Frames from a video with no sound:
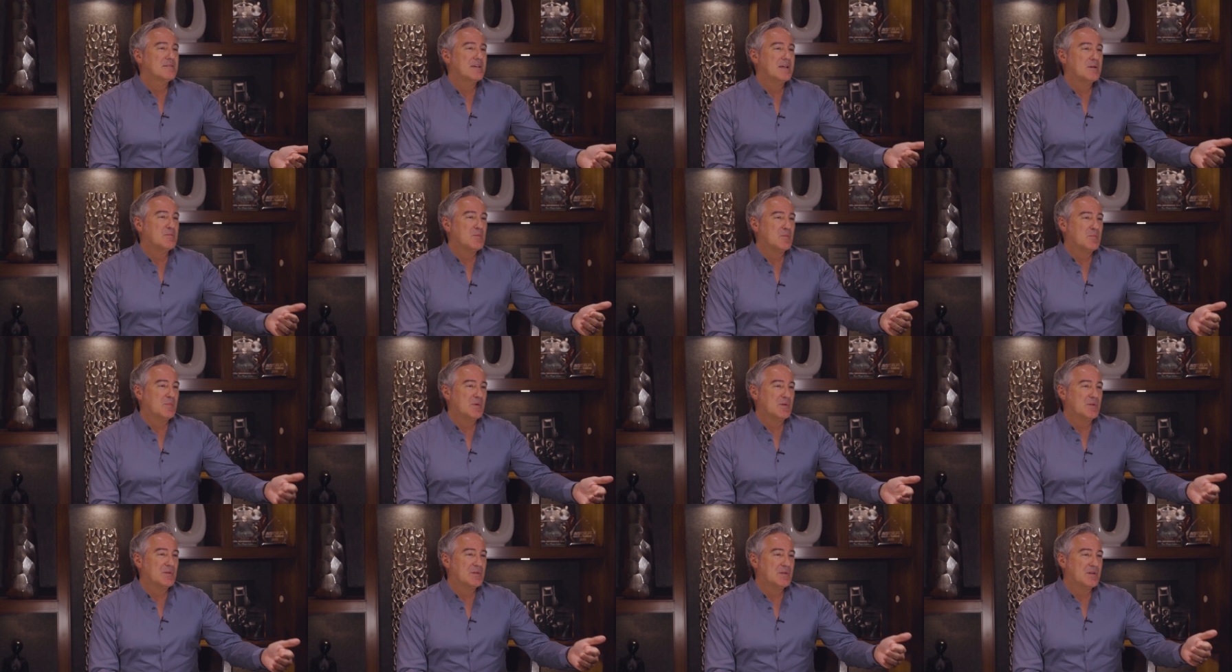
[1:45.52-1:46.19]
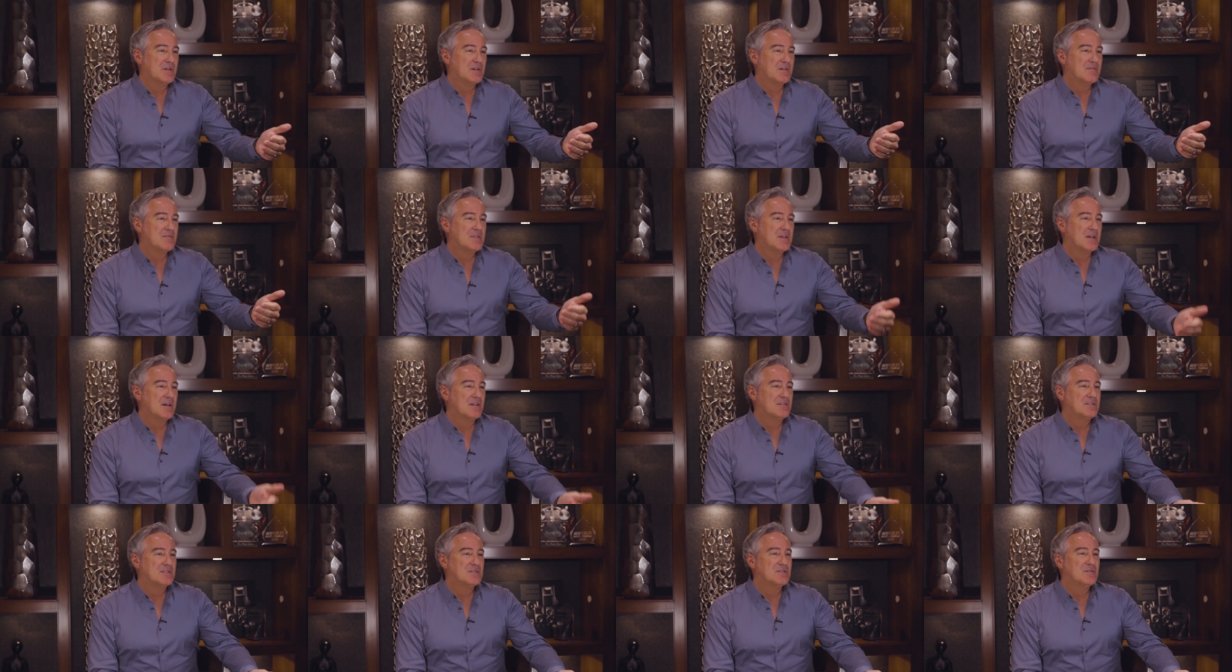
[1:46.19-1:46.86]
capability of the
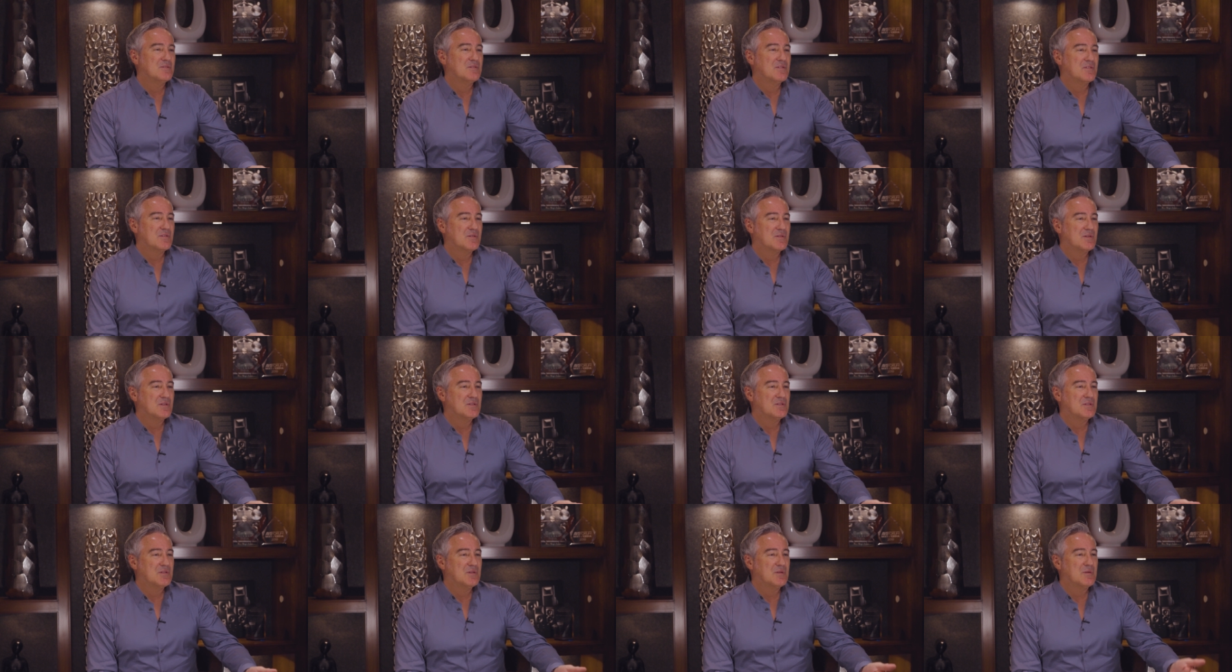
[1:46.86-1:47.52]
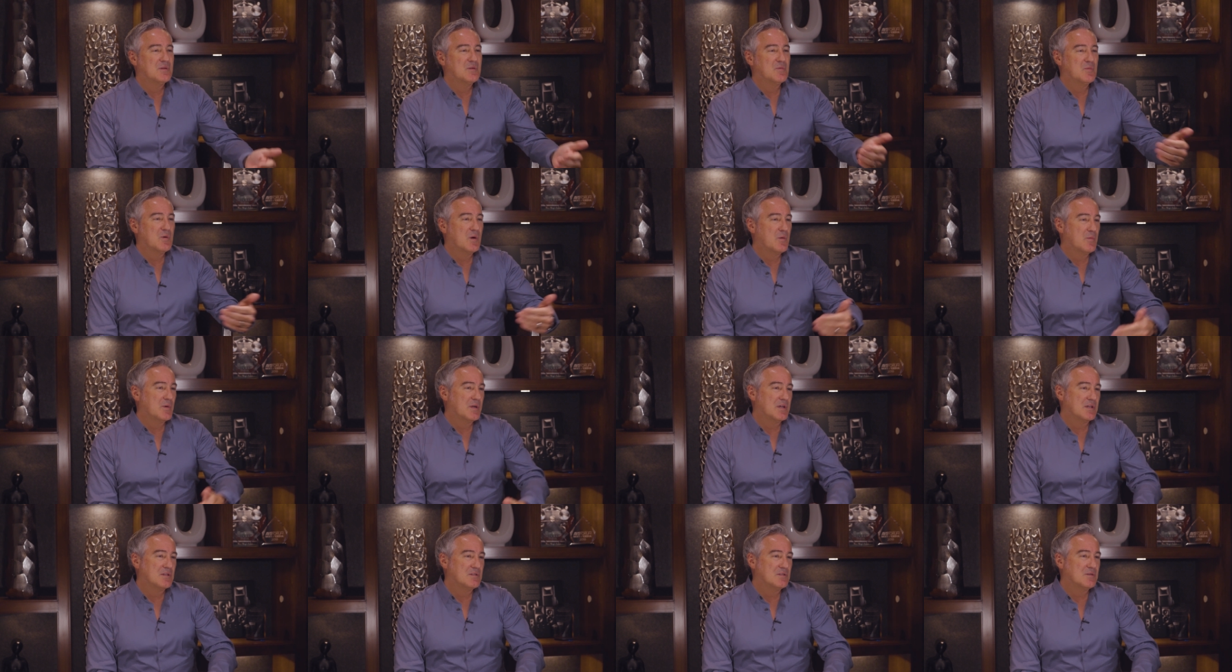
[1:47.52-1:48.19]
Altitude 32 and what
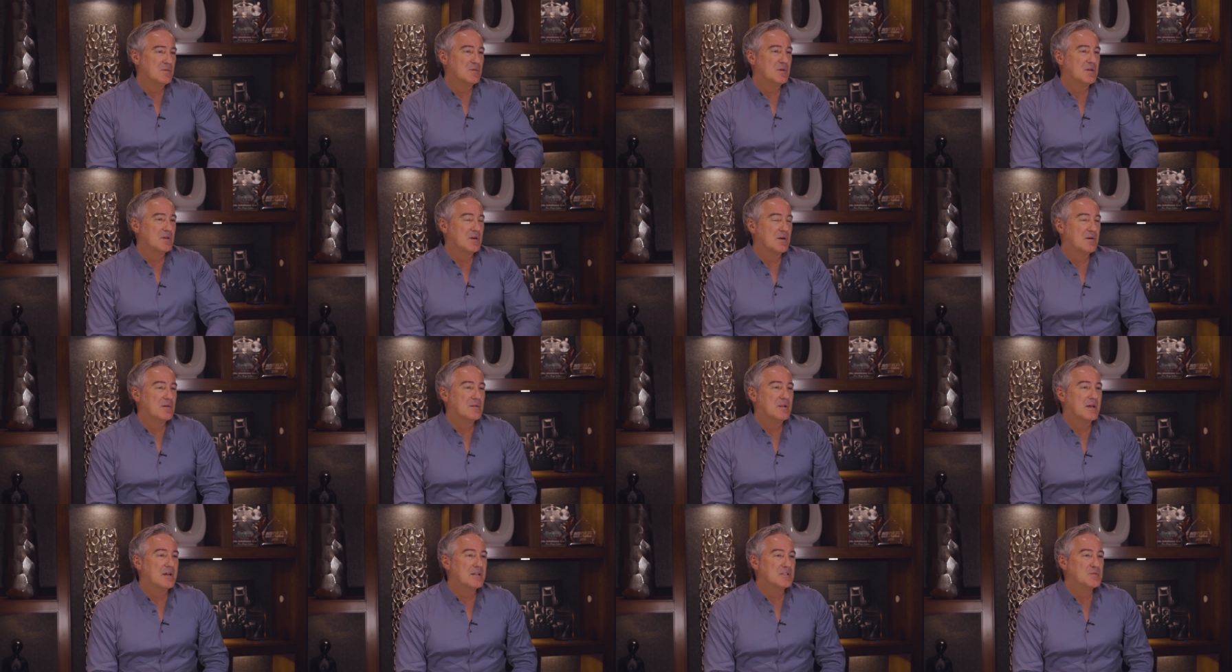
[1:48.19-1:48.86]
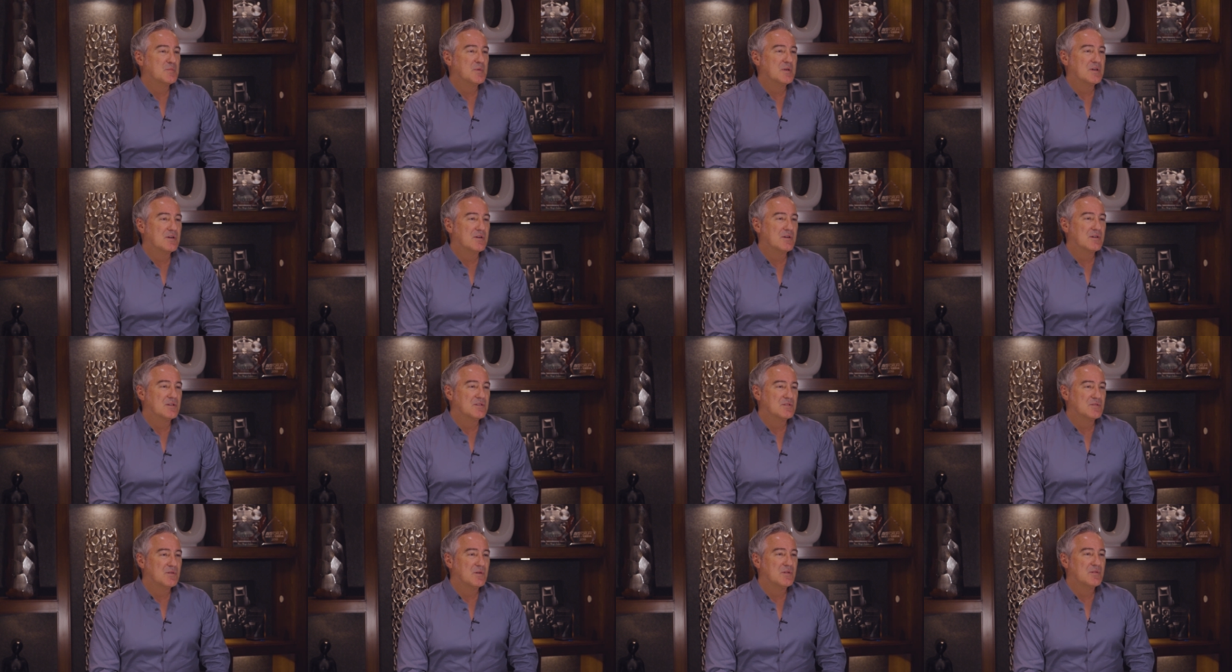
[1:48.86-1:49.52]
we can do in our loudspeaker
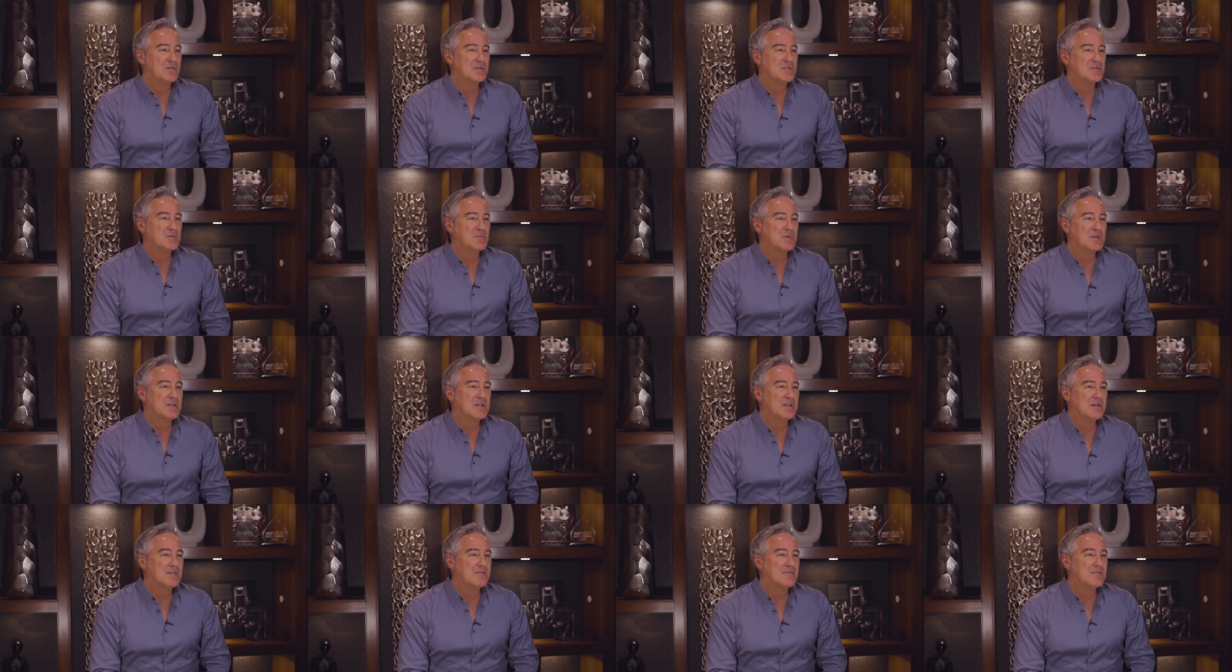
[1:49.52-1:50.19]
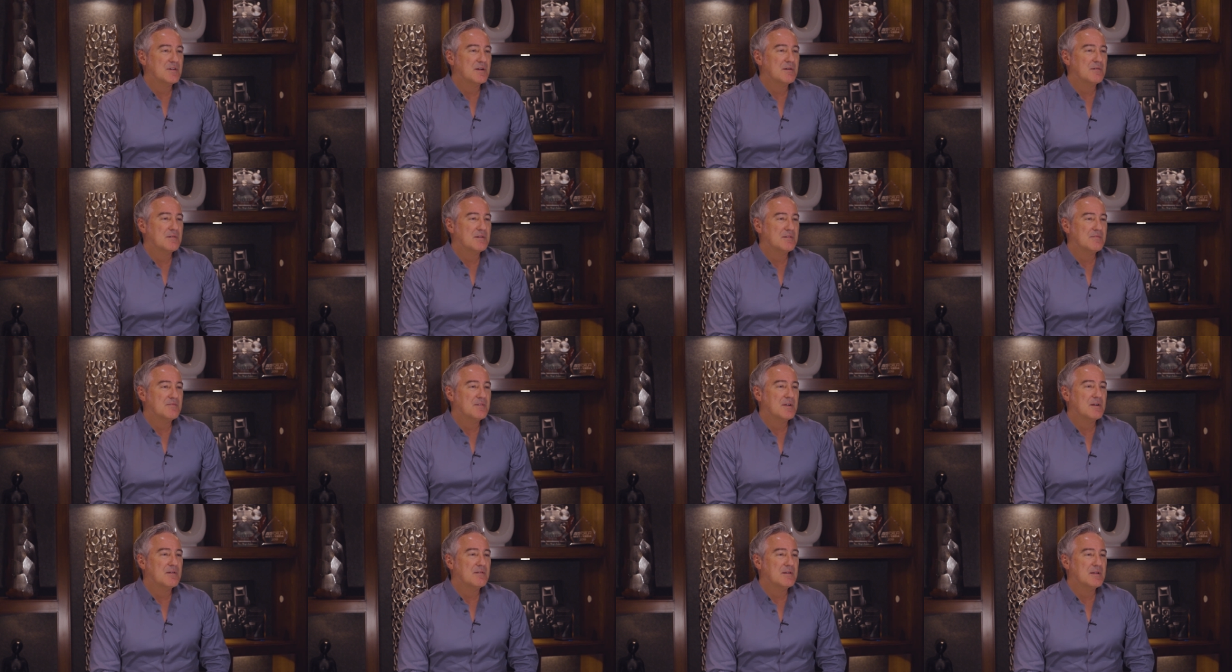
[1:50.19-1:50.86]
controllers, we get a very,
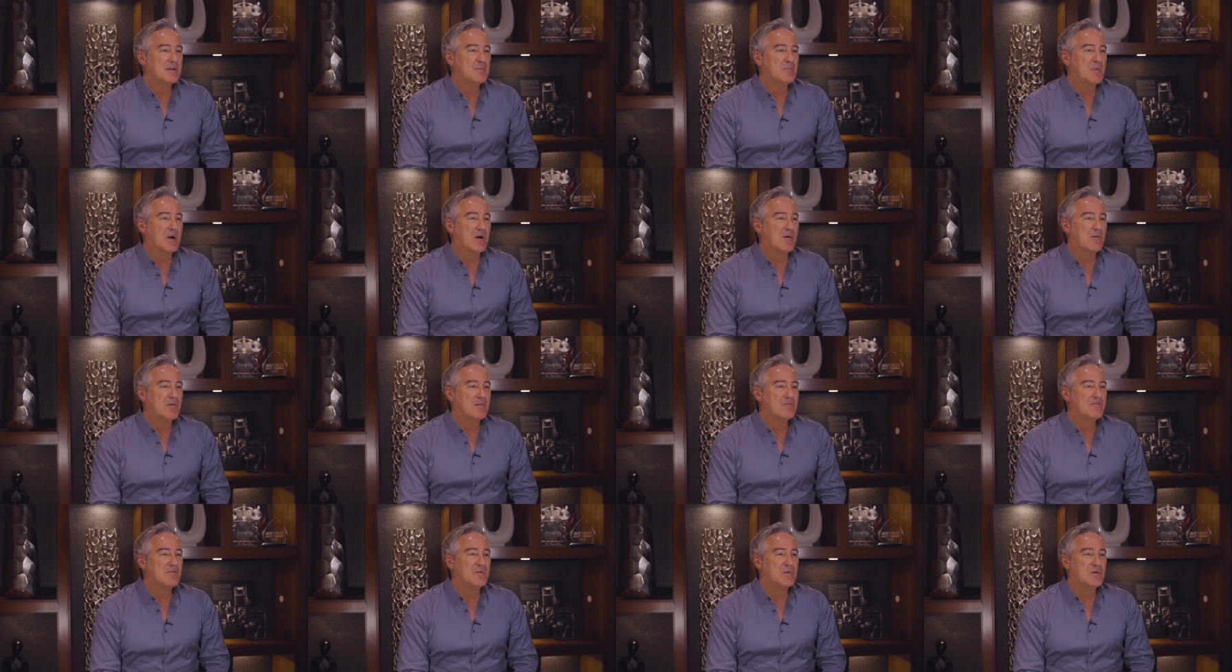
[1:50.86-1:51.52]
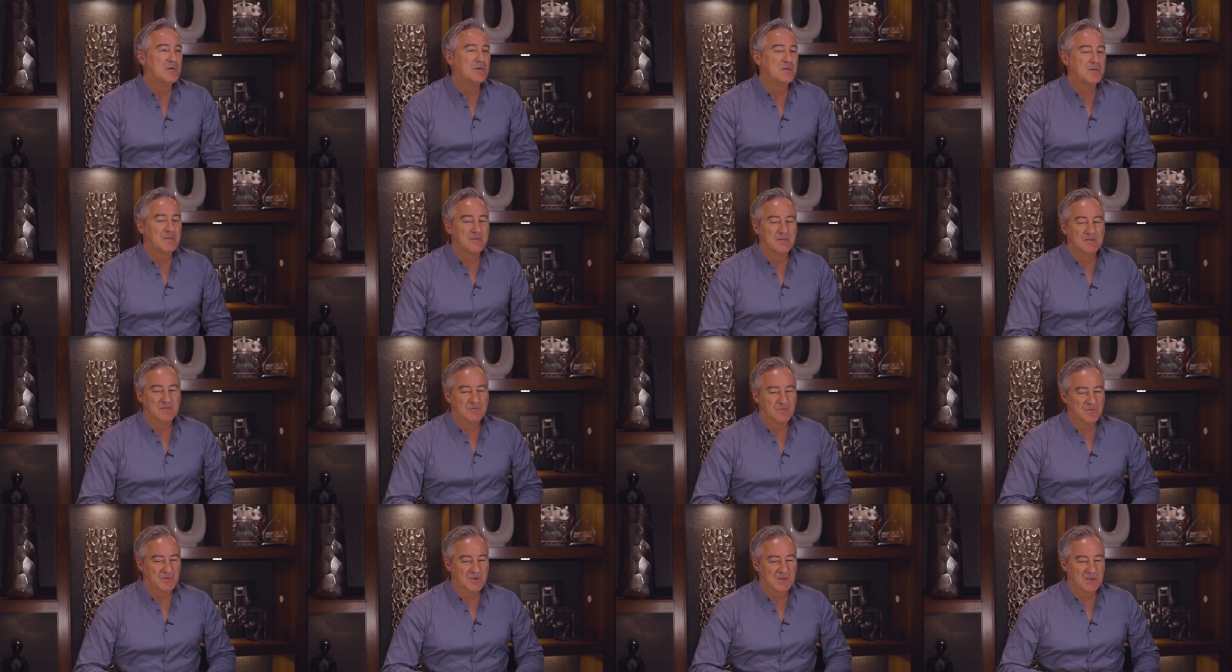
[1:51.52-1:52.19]
very powerful,
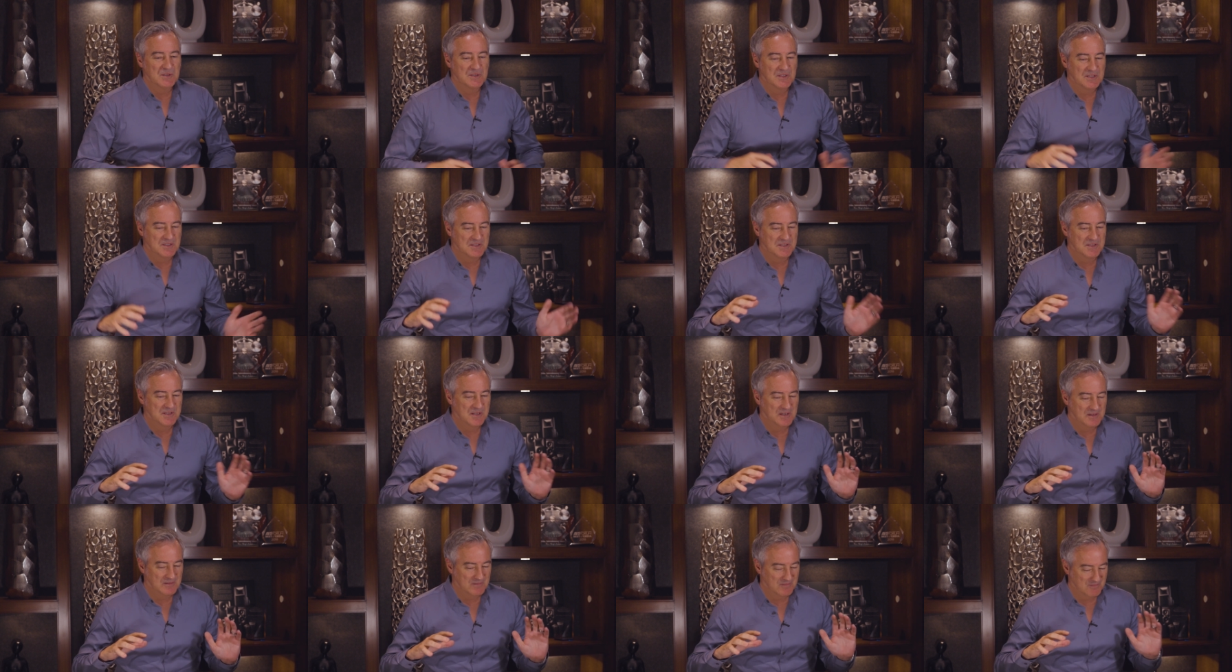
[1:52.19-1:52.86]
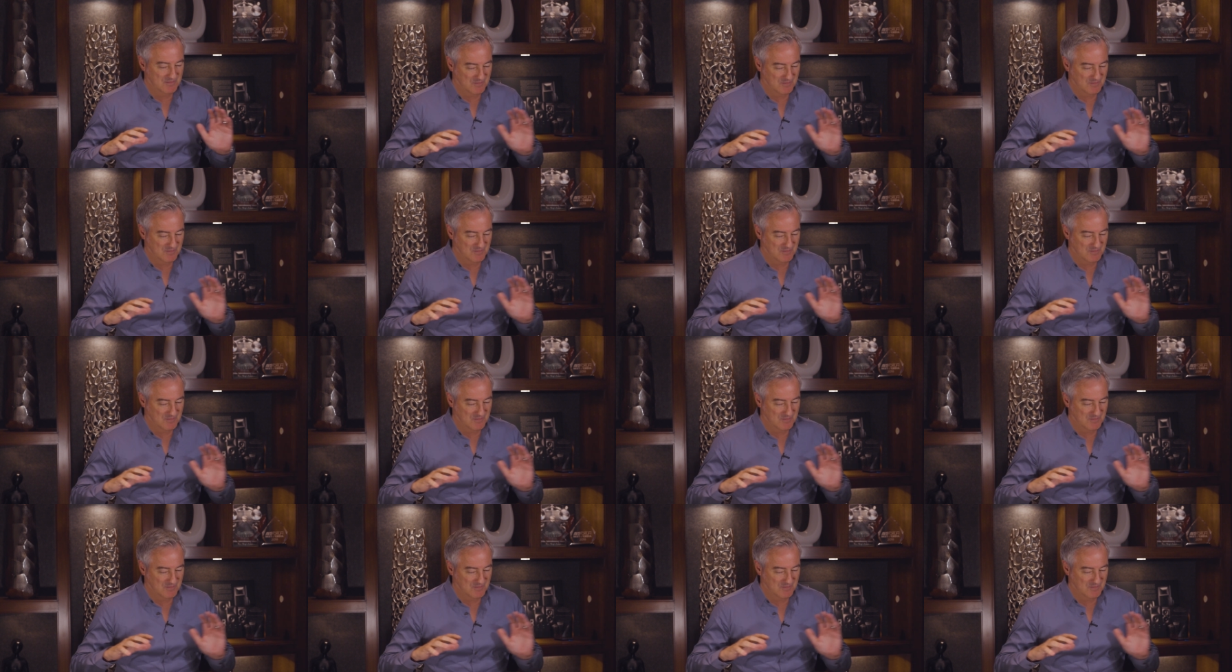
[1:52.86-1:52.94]
realistic,